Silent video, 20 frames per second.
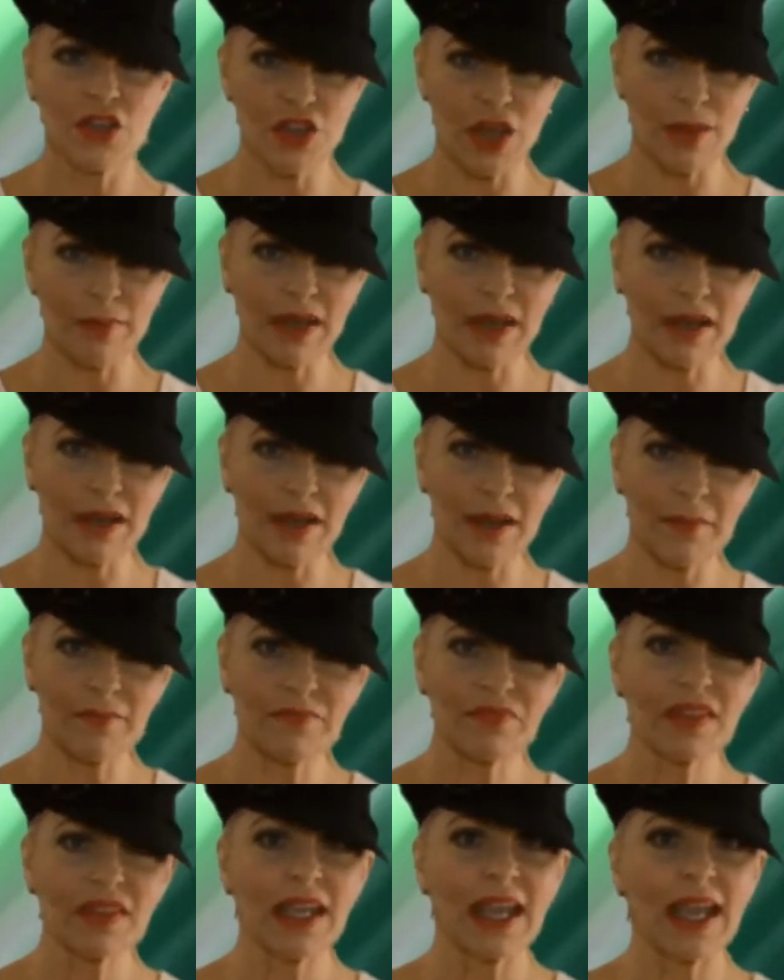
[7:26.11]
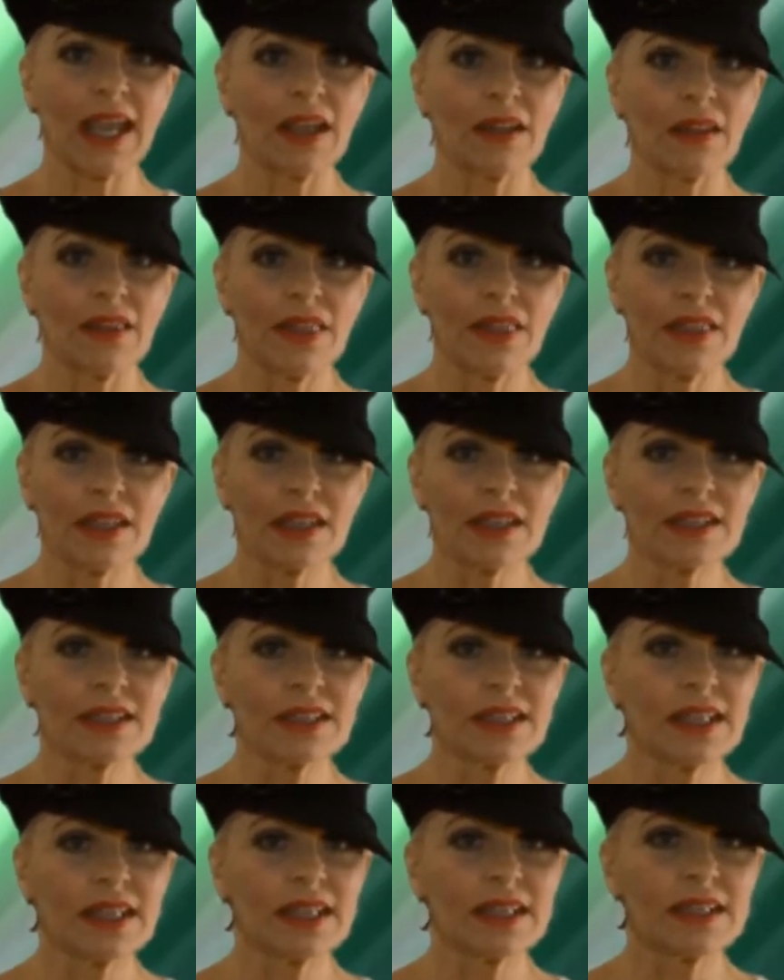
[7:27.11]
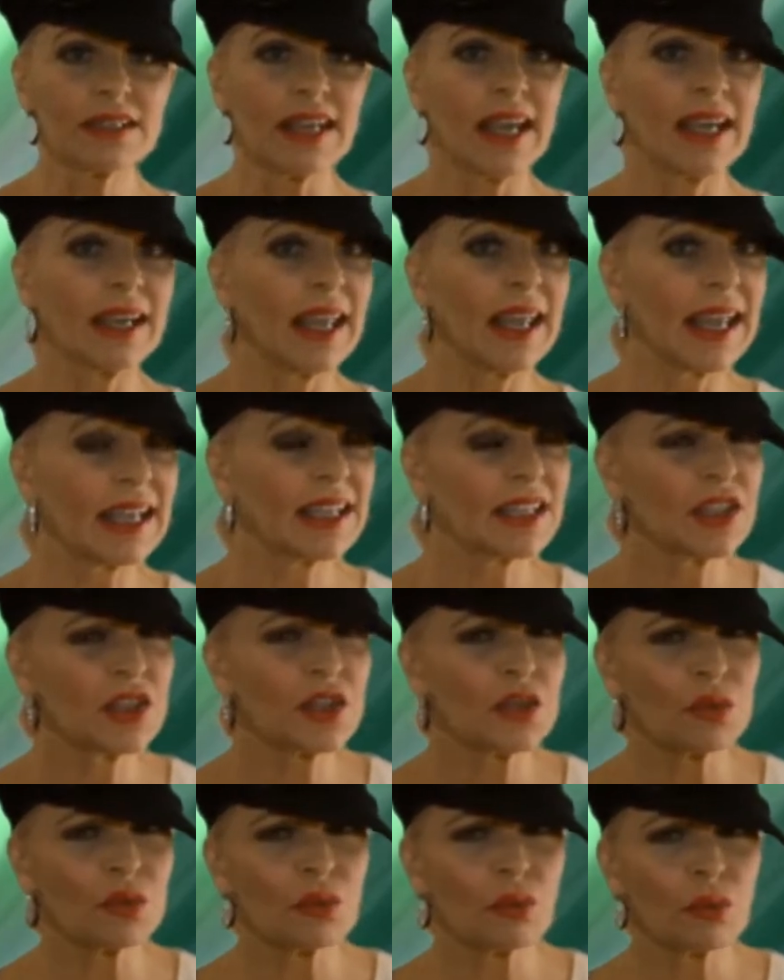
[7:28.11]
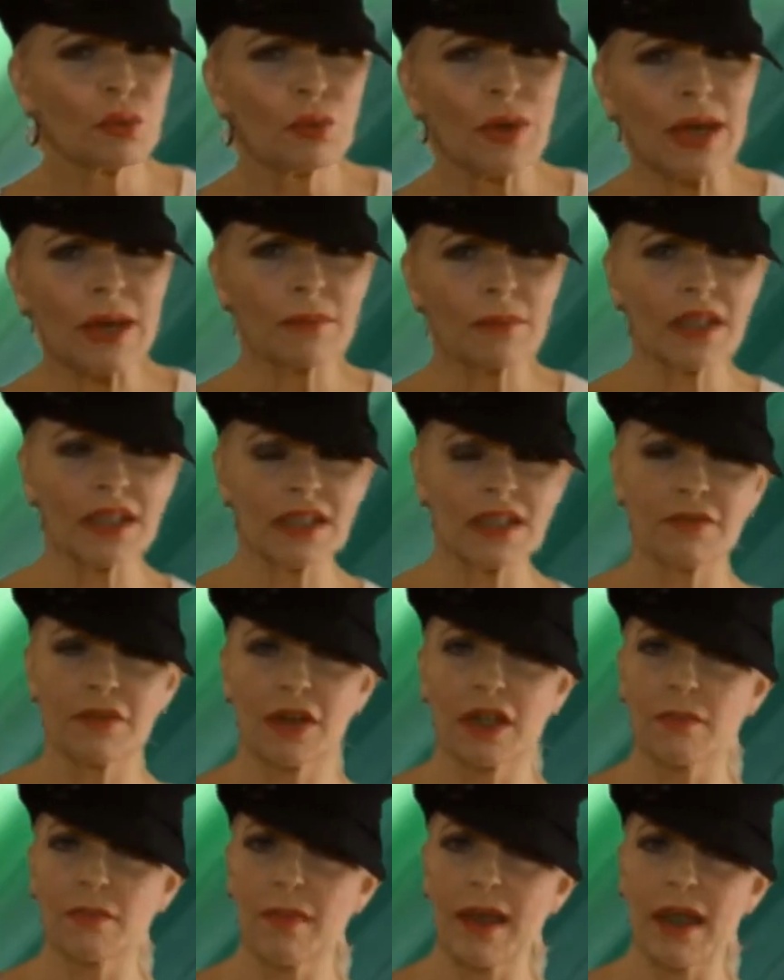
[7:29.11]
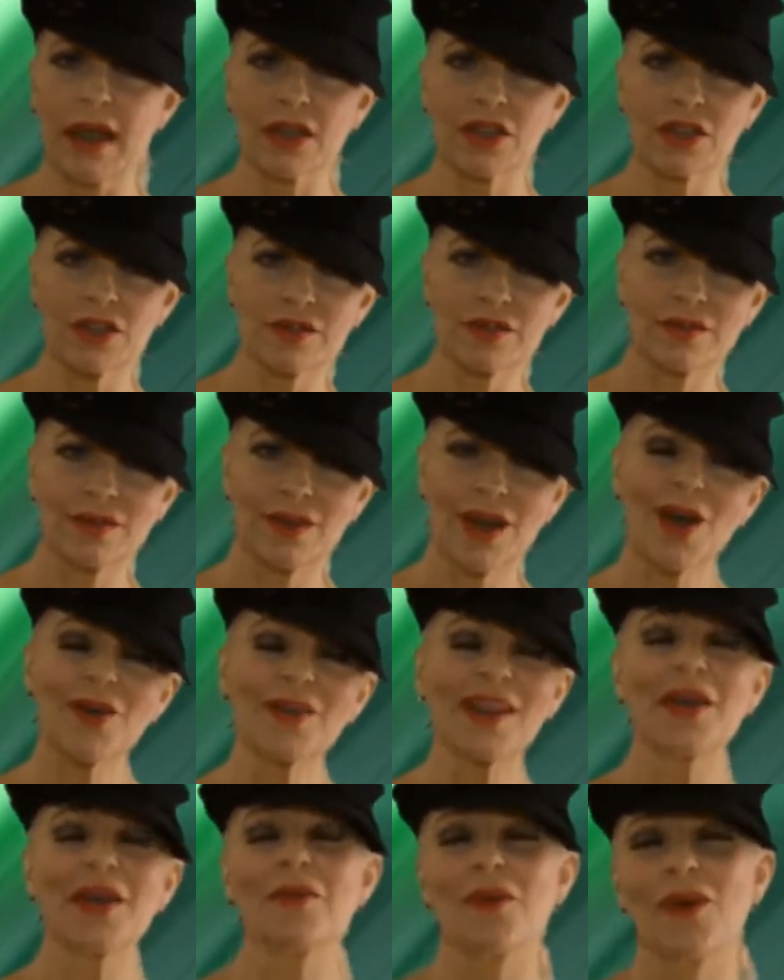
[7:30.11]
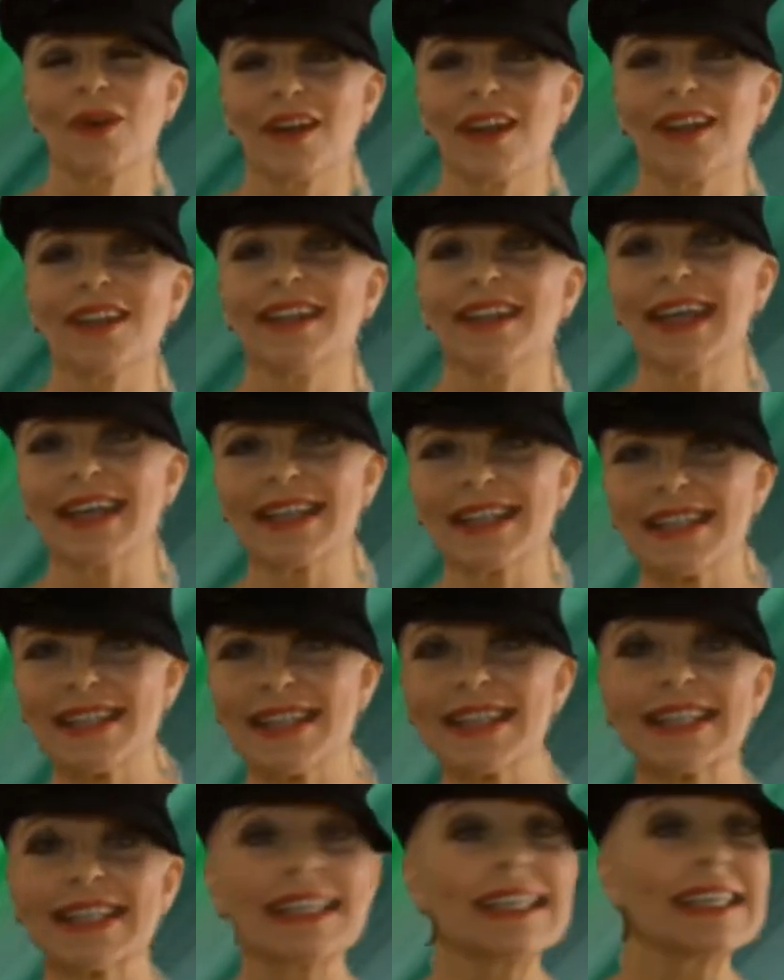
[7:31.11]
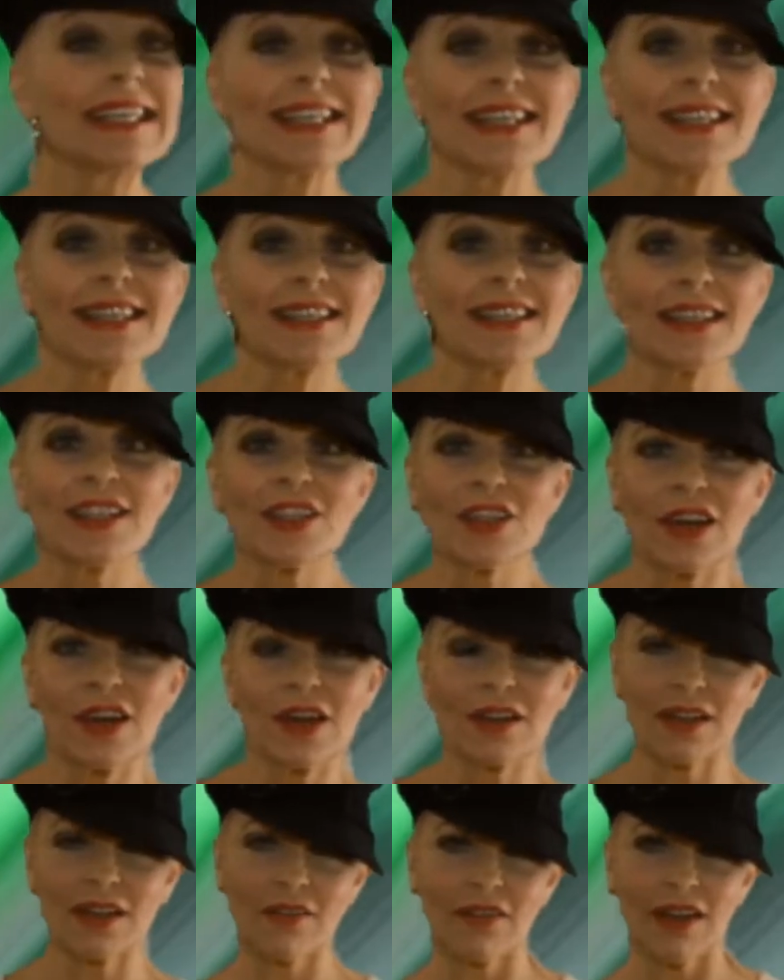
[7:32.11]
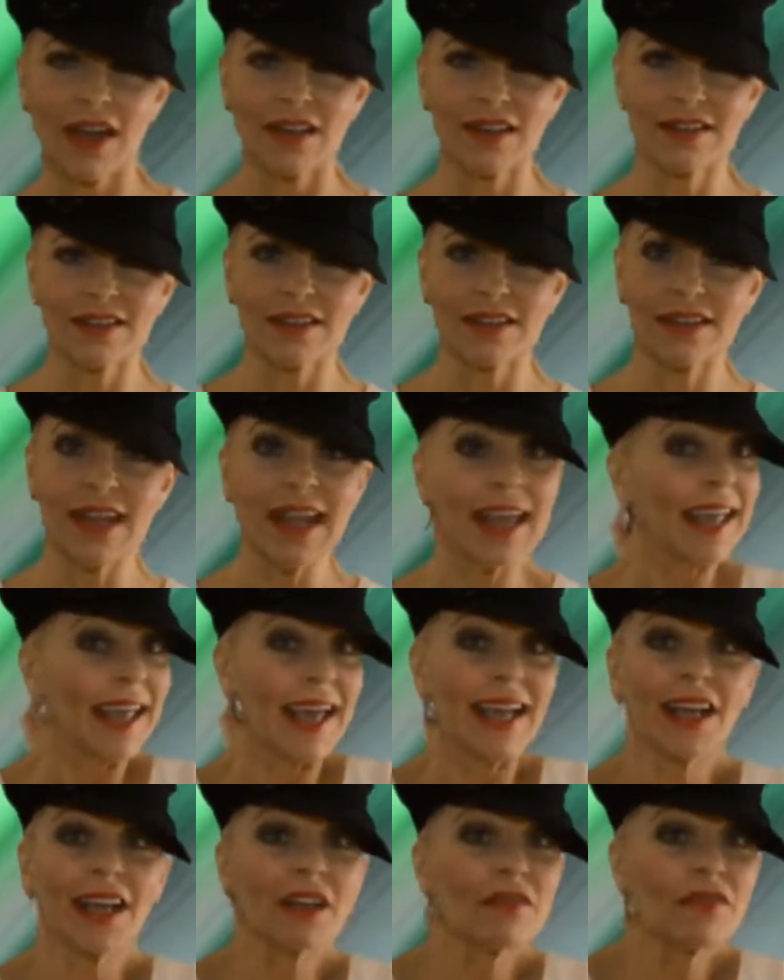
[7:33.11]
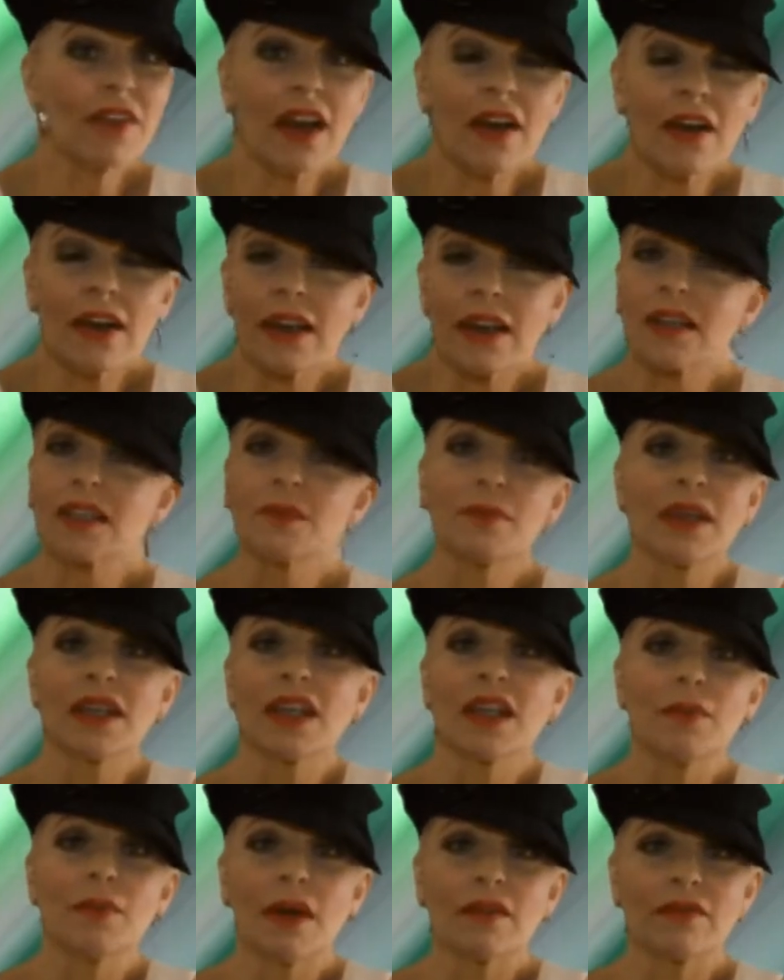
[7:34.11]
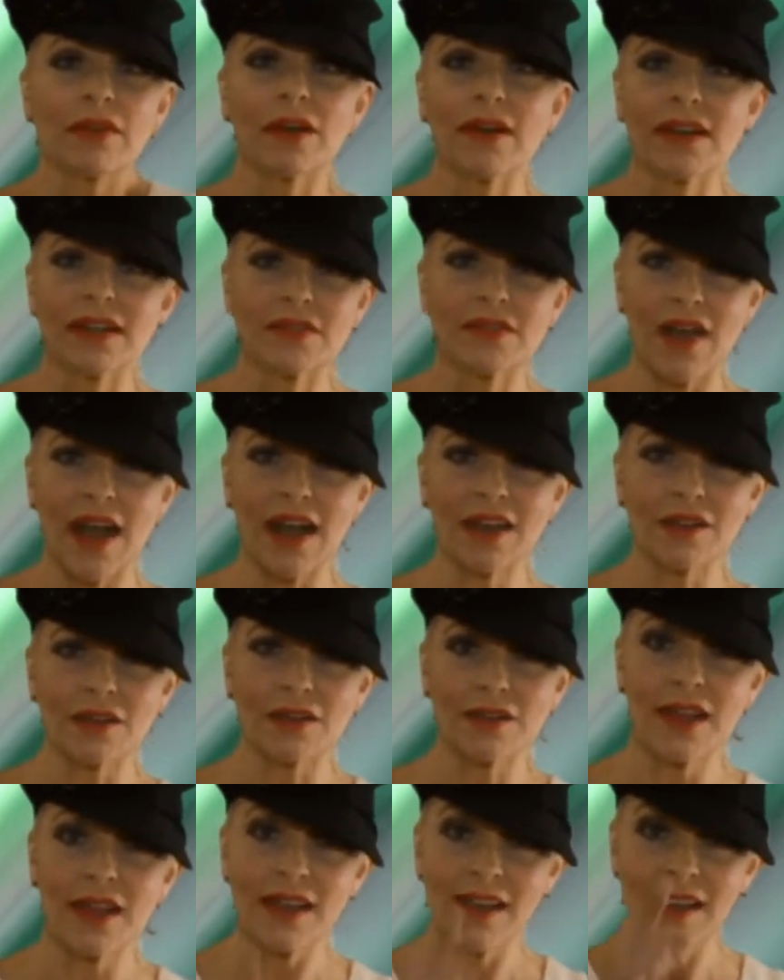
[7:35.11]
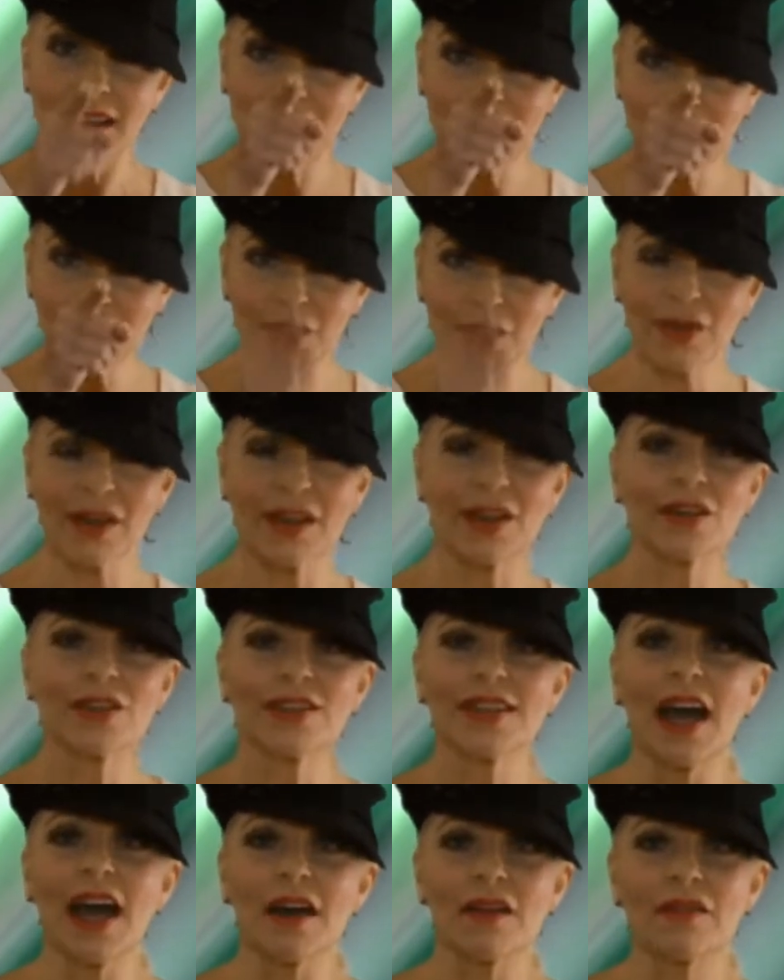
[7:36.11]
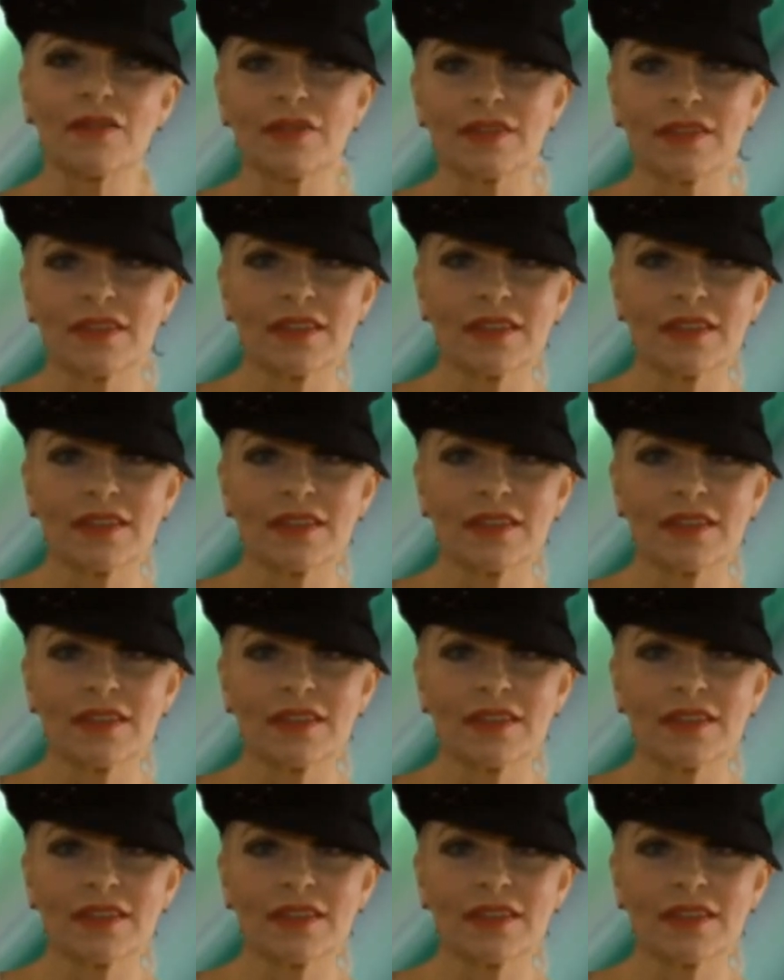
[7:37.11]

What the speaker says: Gemini, and this is an extremely difficult match. Okay, warning, yes, this is a generic love analysis, and it could vary depending upon various factors, including yourself.